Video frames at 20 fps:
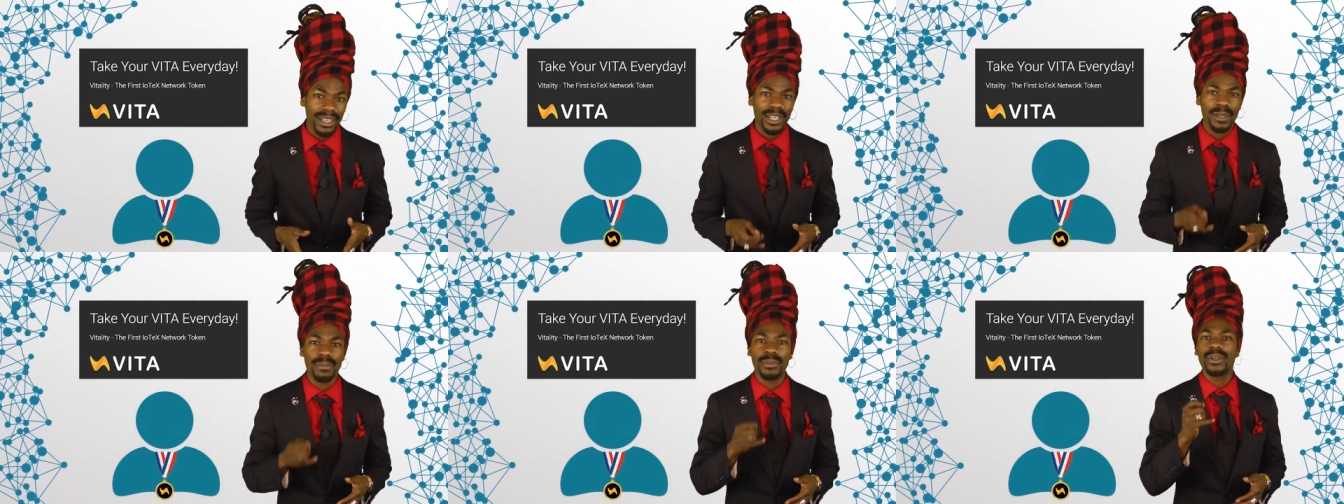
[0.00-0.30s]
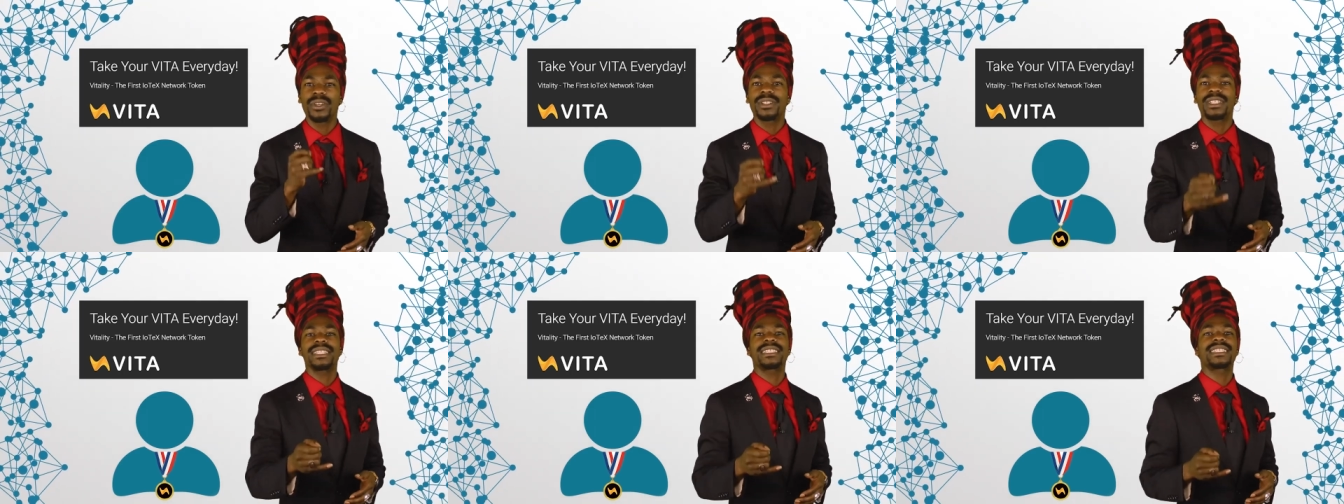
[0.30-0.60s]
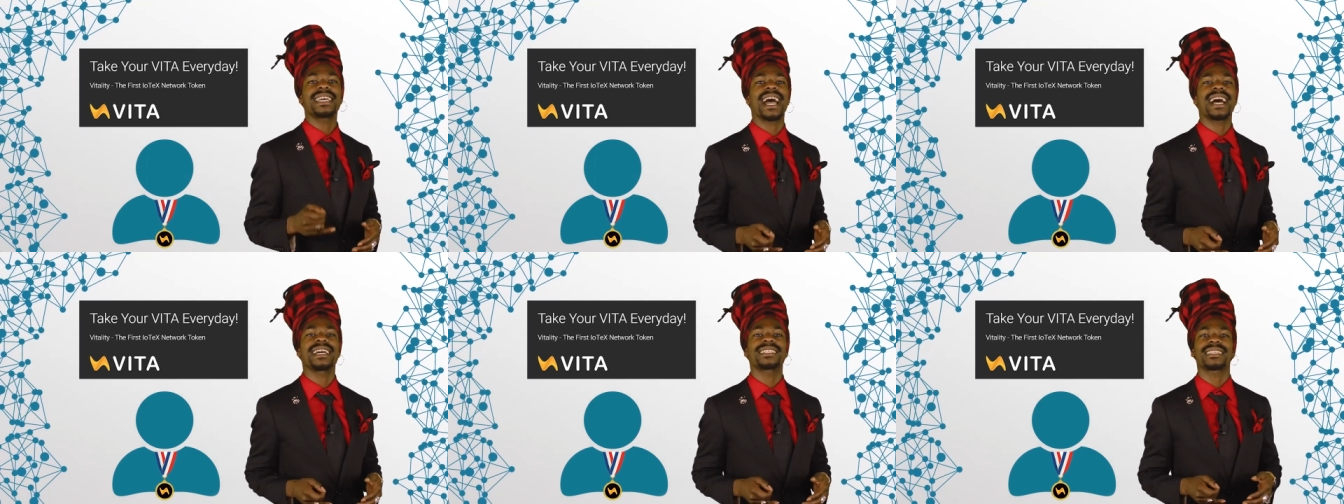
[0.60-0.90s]
community
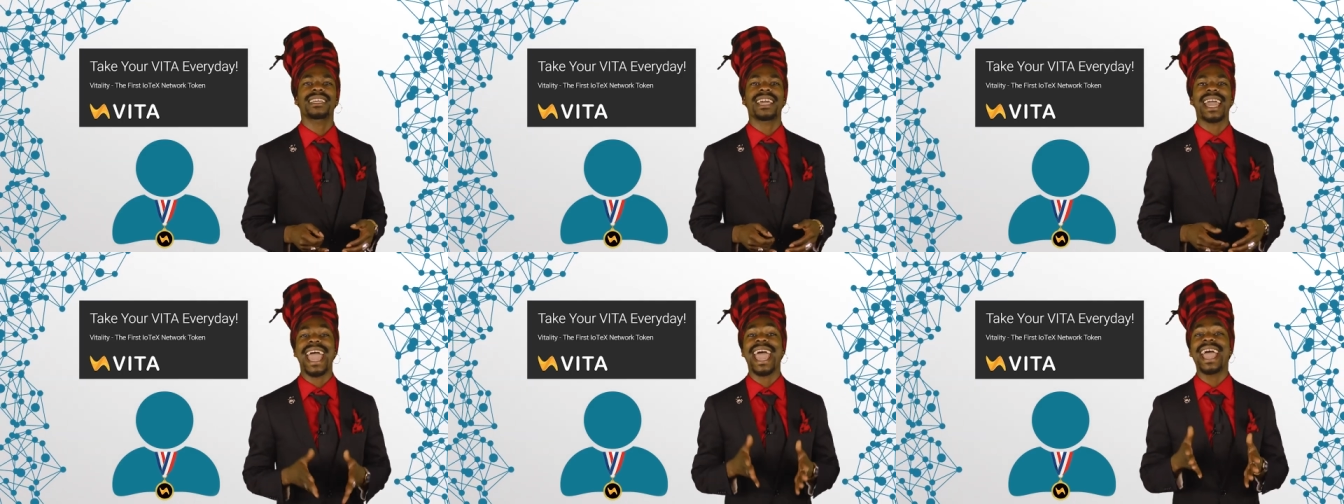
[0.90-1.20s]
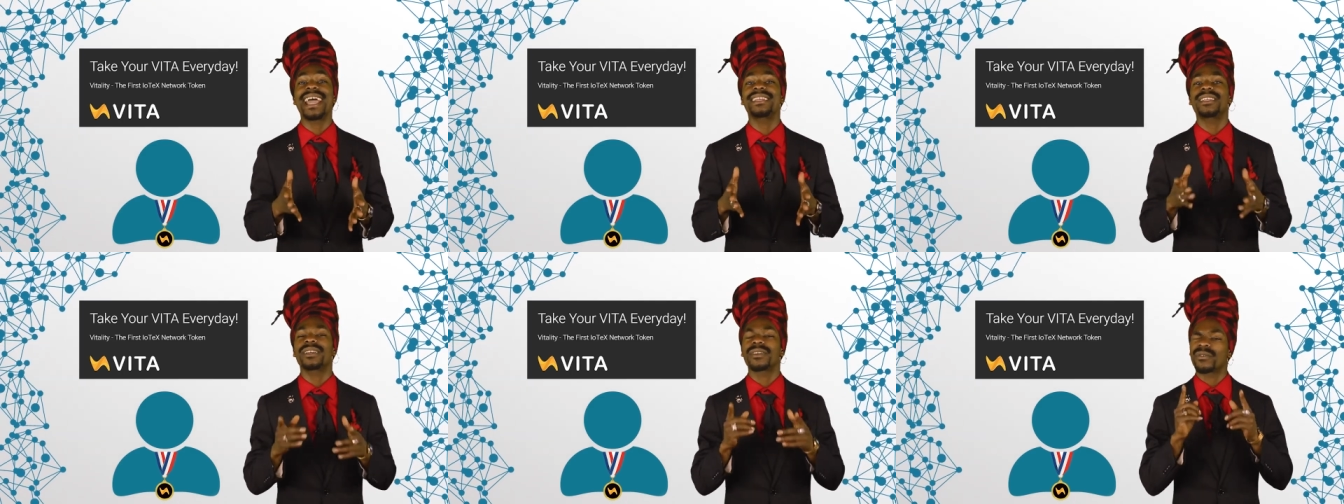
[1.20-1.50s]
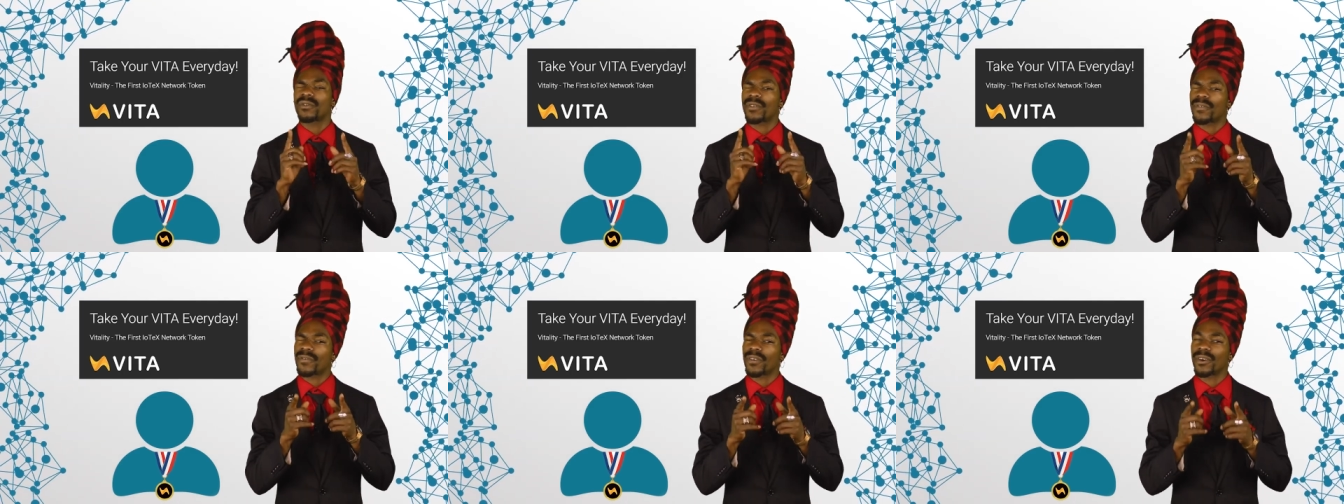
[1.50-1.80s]
tasks, and
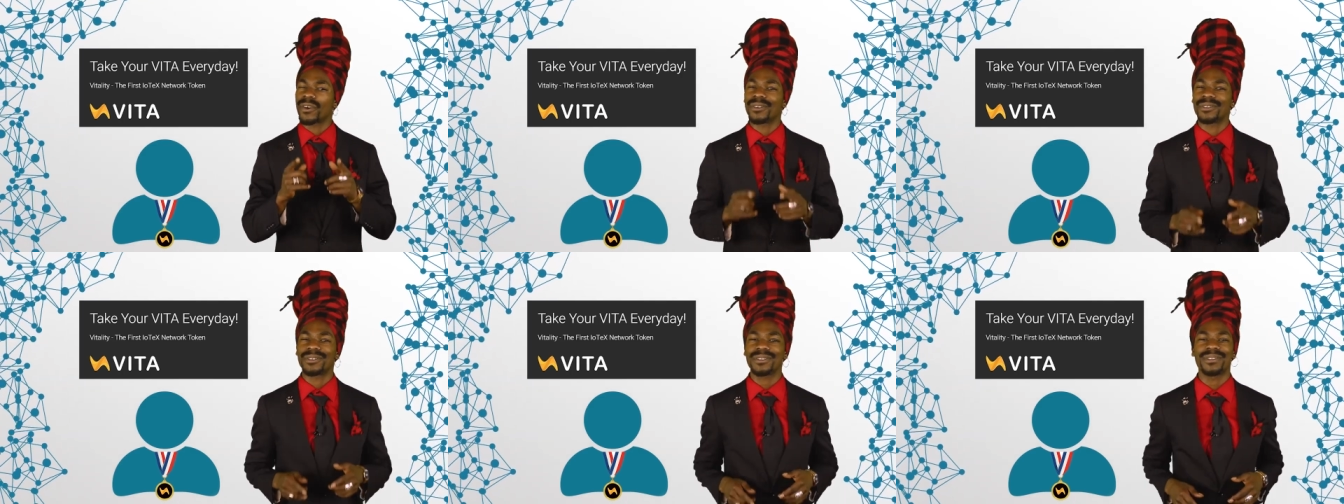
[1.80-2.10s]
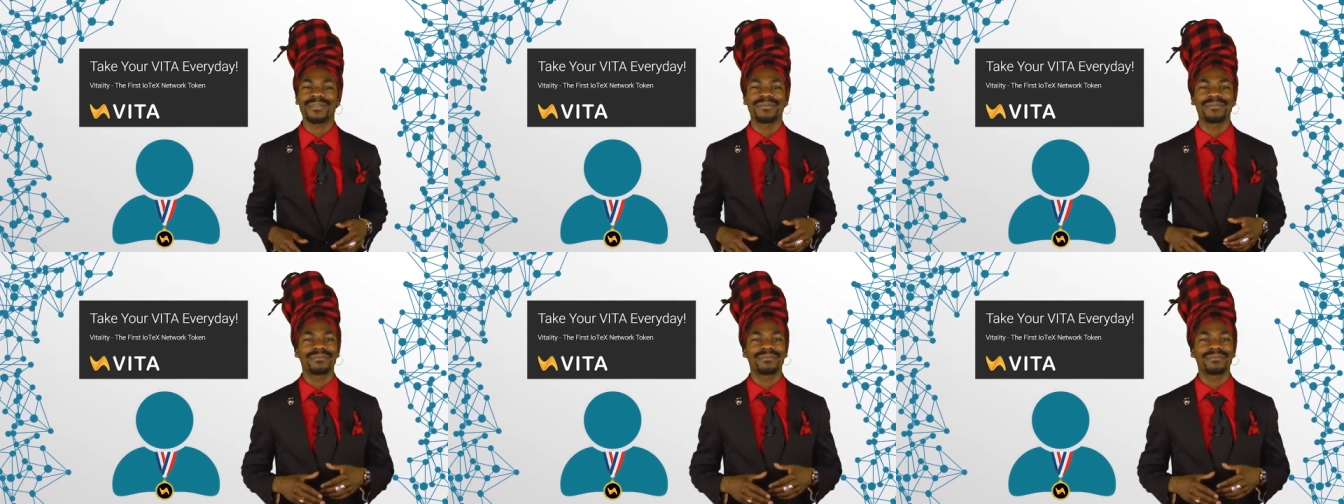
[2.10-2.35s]
referrals.